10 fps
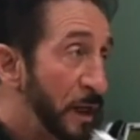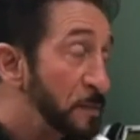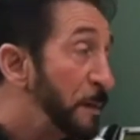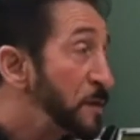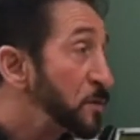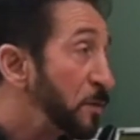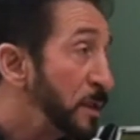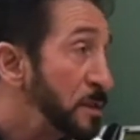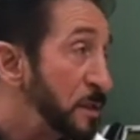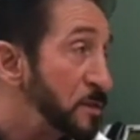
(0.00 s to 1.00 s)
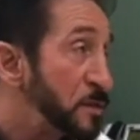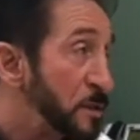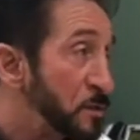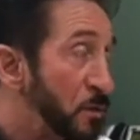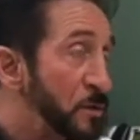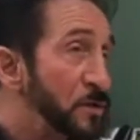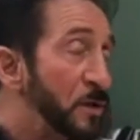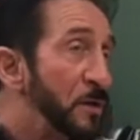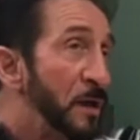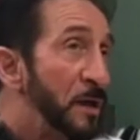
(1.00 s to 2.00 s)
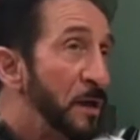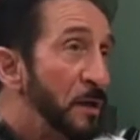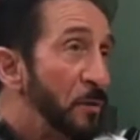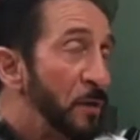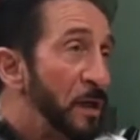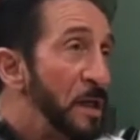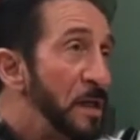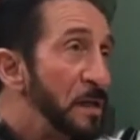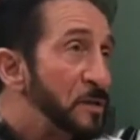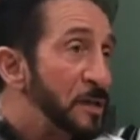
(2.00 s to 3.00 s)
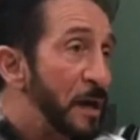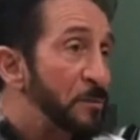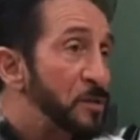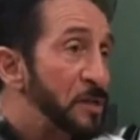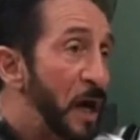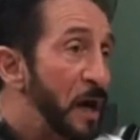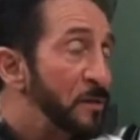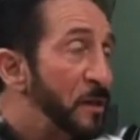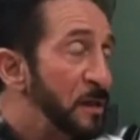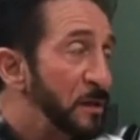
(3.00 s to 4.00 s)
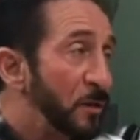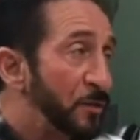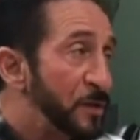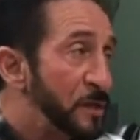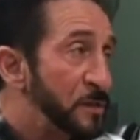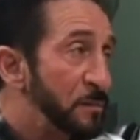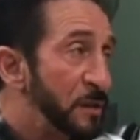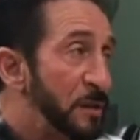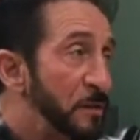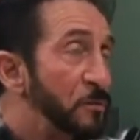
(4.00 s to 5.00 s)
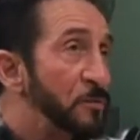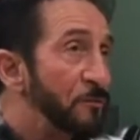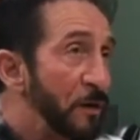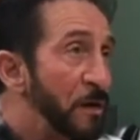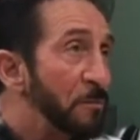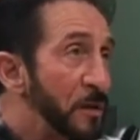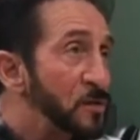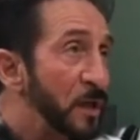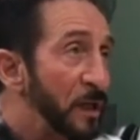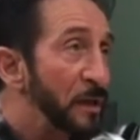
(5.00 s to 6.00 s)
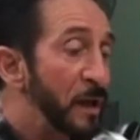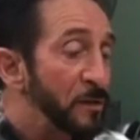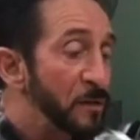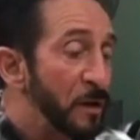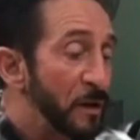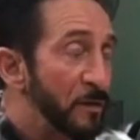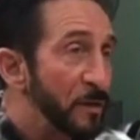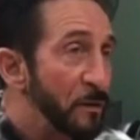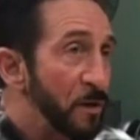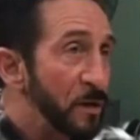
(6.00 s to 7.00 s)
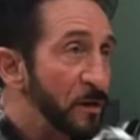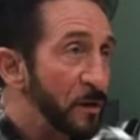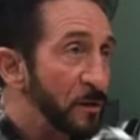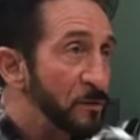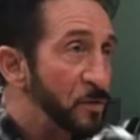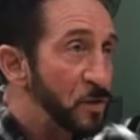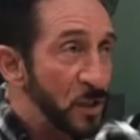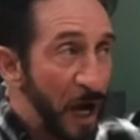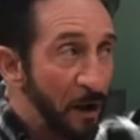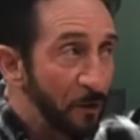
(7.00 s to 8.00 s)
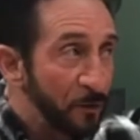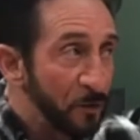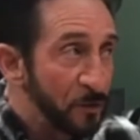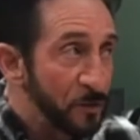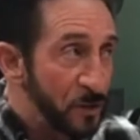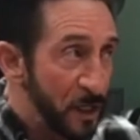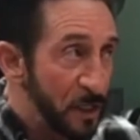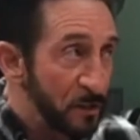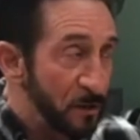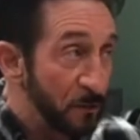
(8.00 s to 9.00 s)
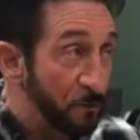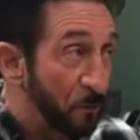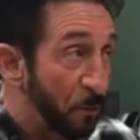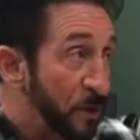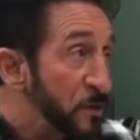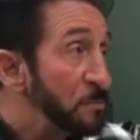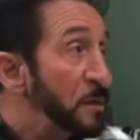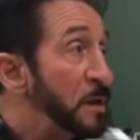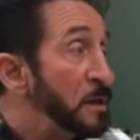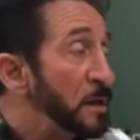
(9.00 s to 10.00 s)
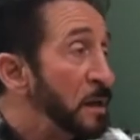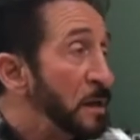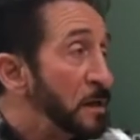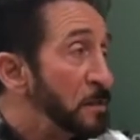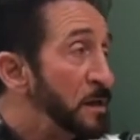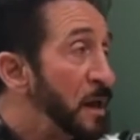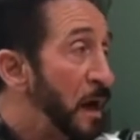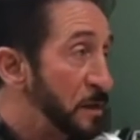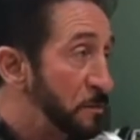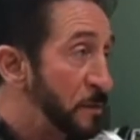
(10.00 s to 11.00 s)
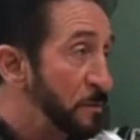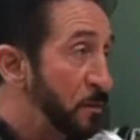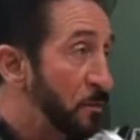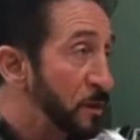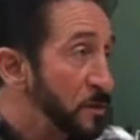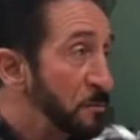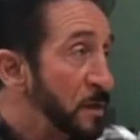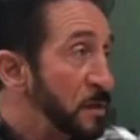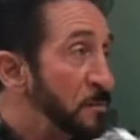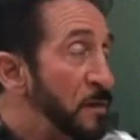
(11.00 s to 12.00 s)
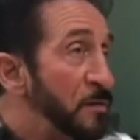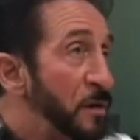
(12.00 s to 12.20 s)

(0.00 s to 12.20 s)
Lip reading: And that's based on what He teaches in His Word. So when He established tithing in the Old Testament, it was very much like that. They were in their childhood state of, what does it mean to be God's people? What does it mean to be